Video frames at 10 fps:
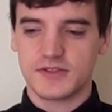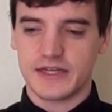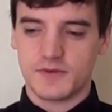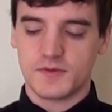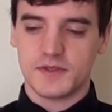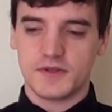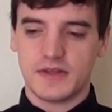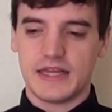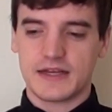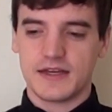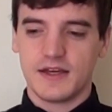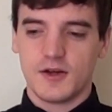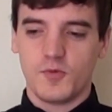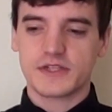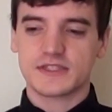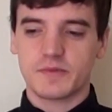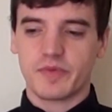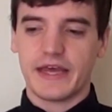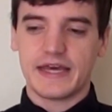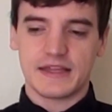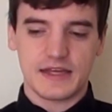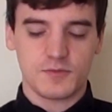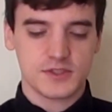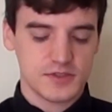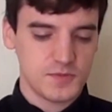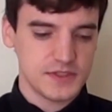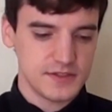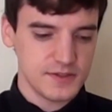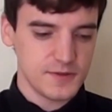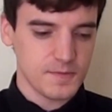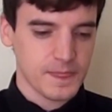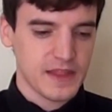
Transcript: Like, what is the plan? Like, what should we do?